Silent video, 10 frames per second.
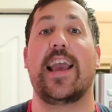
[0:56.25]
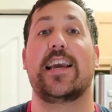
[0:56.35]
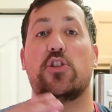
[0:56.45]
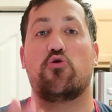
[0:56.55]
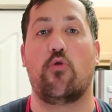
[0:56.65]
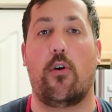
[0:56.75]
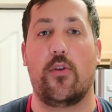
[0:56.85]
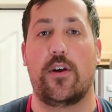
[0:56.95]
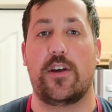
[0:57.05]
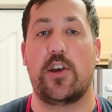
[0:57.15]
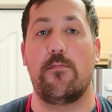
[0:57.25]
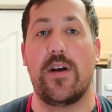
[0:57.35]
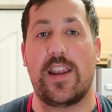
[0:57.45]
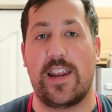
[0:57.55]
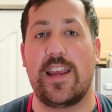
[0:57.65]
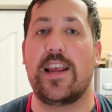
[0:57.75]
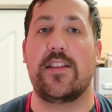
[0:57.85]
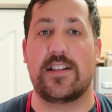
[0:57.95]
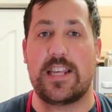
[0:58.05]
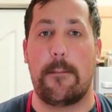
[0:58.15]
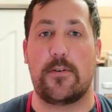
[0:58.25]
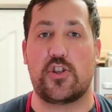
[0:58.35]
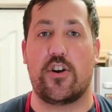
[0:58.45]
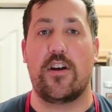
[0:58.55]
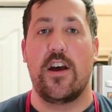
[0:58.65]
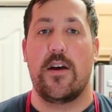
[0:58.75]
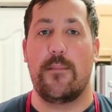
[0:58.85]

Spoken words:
and control the humidity, the temperature.